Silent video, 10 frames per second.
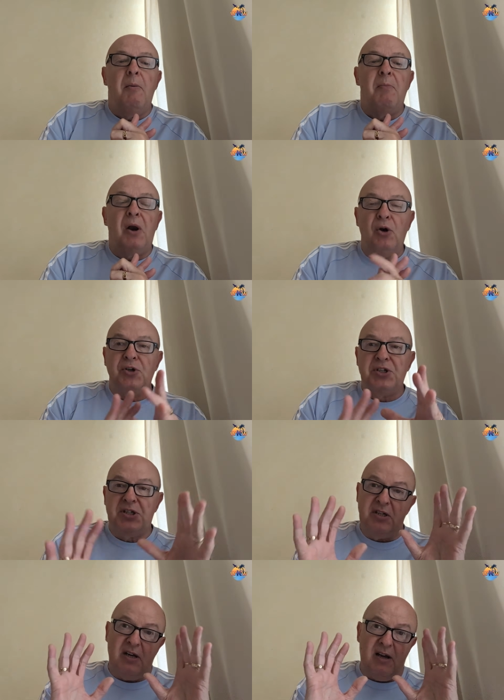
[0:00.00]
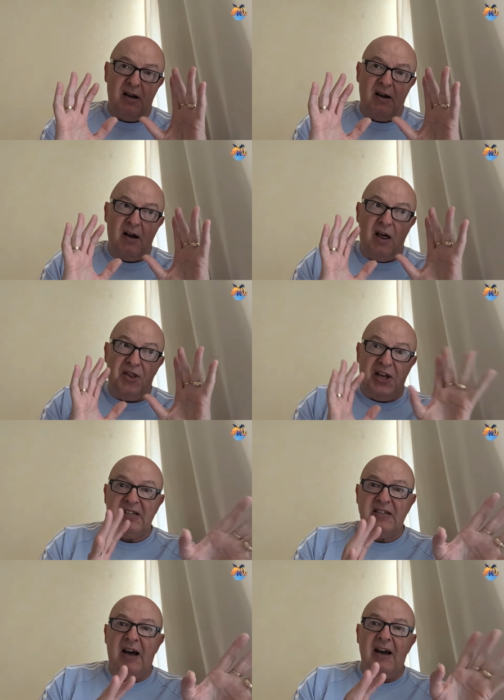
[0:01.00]
Plus,
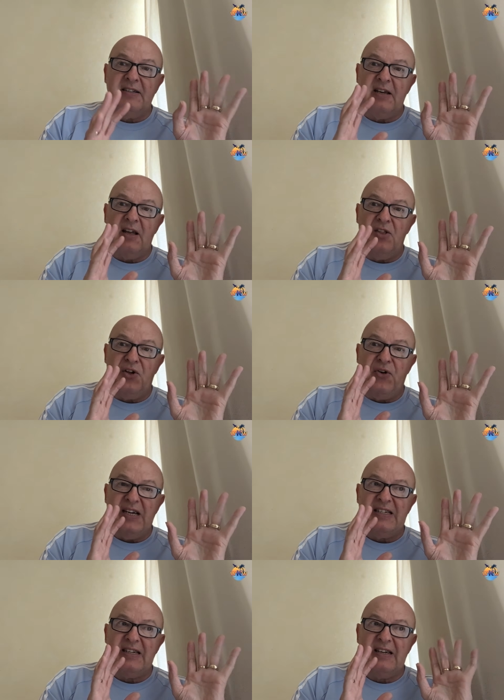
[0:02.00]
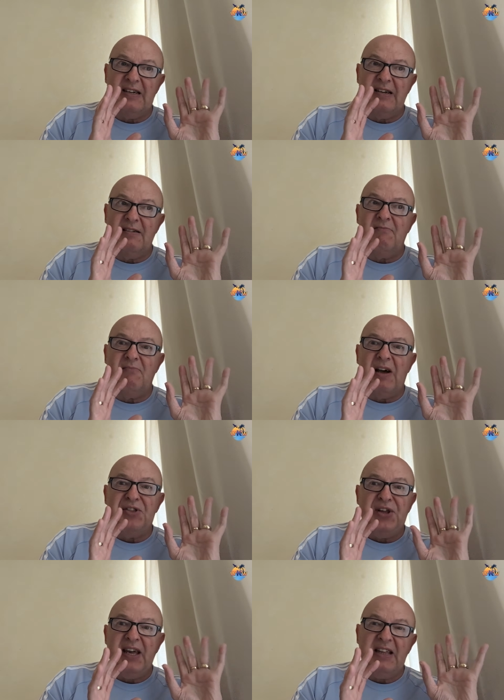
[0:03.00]
this side, there is, I
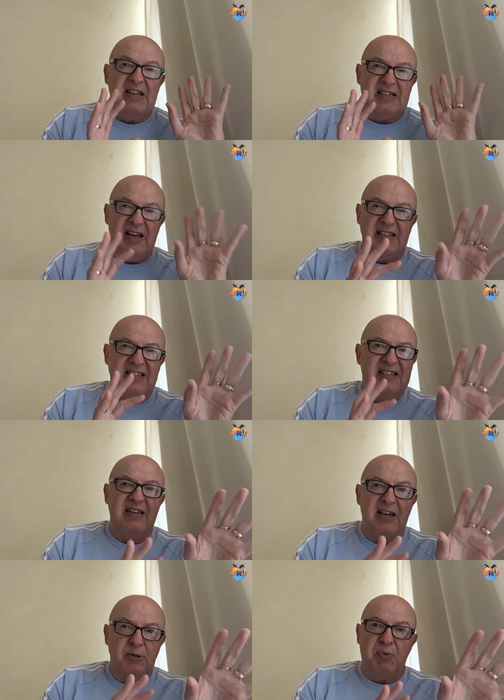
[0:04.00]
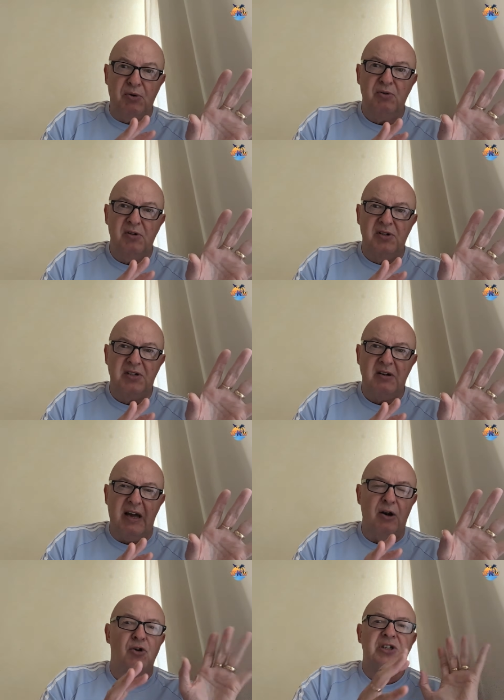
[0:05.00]
think they said 6 pools.
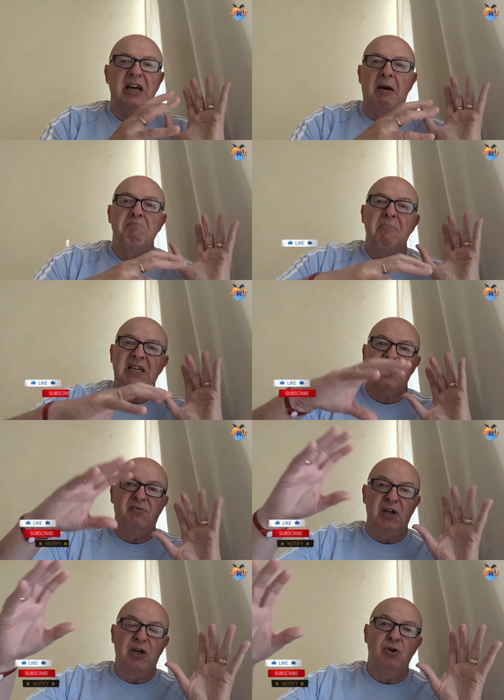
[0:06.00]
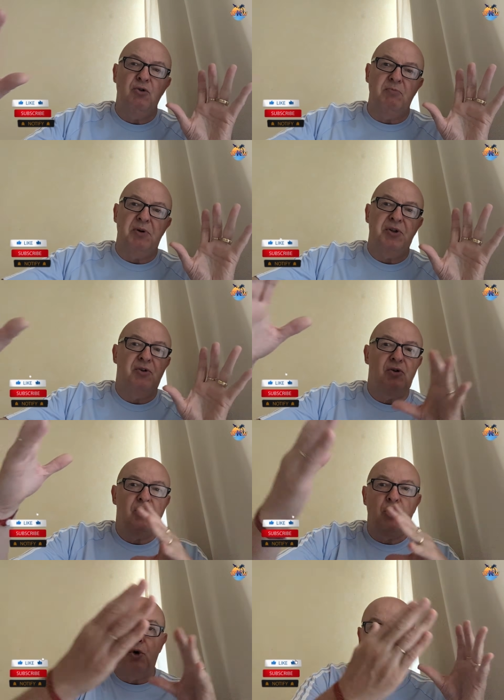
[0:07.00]
It looks like a massive lagoon, but they're
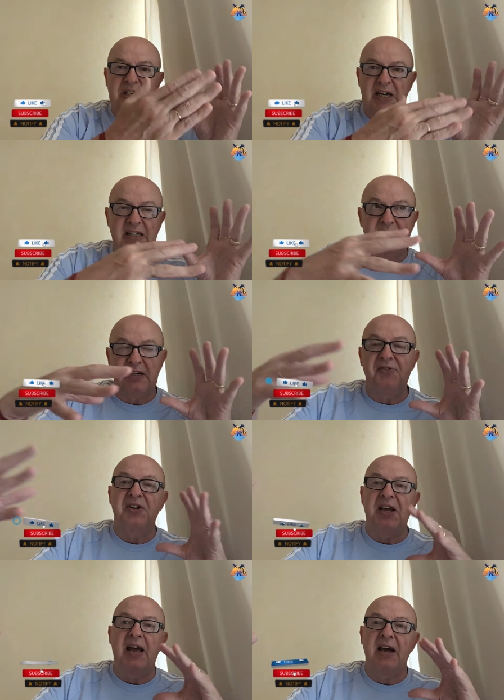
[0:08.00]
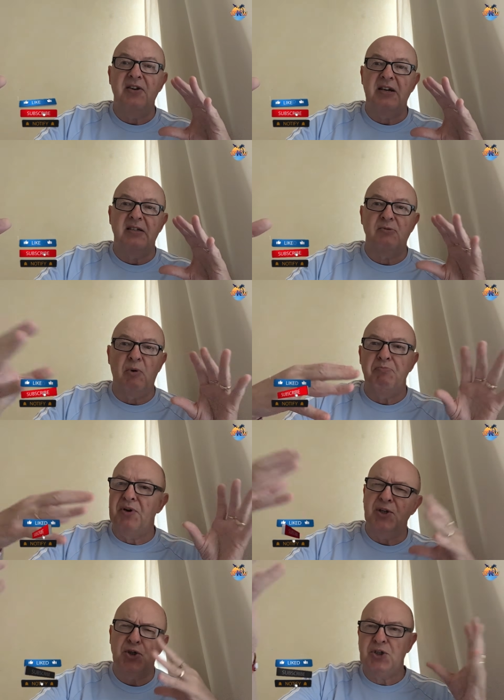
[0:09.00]
all cut into different areas with
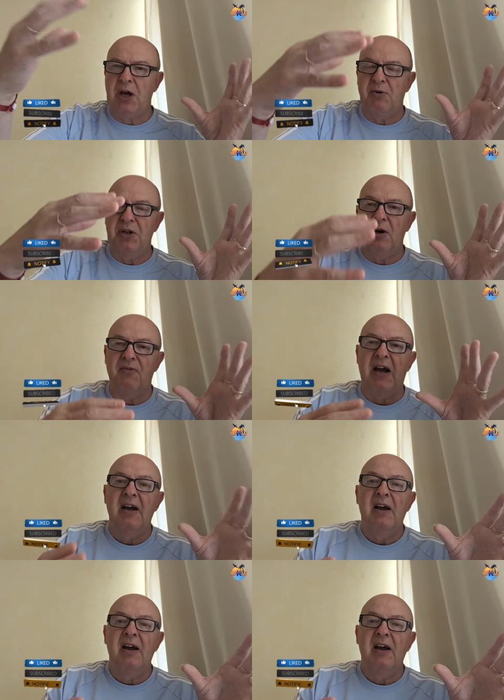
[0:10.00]
bridges going over.